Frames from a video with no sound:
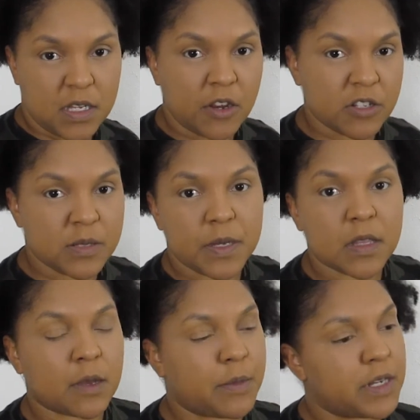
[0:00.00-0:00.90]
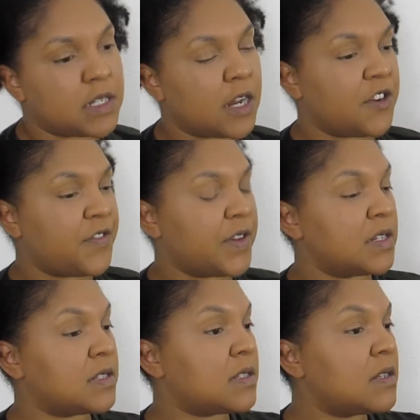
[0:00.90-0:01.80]
Airspun, like my entire
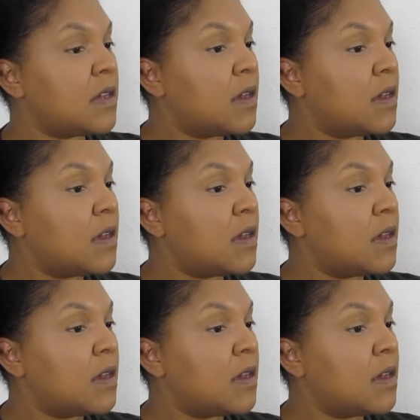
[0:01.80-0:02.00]
face,